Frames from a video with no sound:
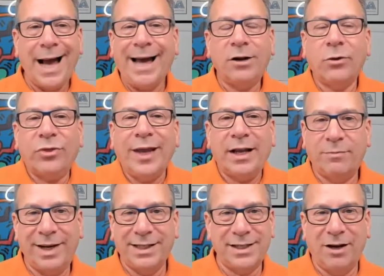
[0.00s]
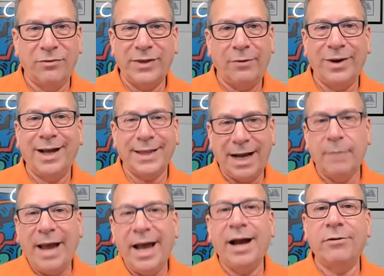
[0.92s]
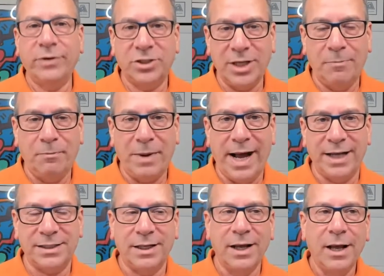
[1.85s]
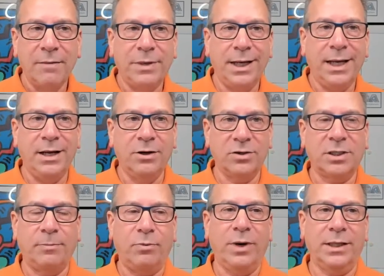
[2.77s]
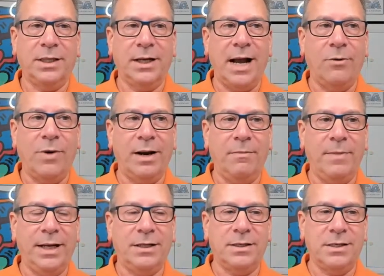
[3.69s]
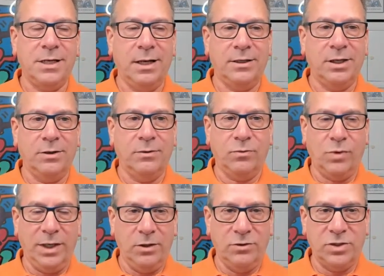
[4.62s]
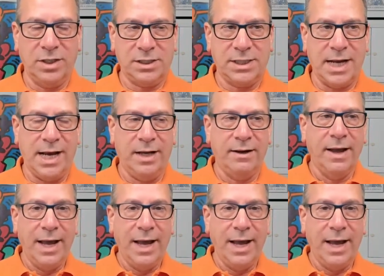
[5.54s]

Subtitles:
I don't think of myself that way. I think I'm average at best. But here's the point that I want to make to what you just said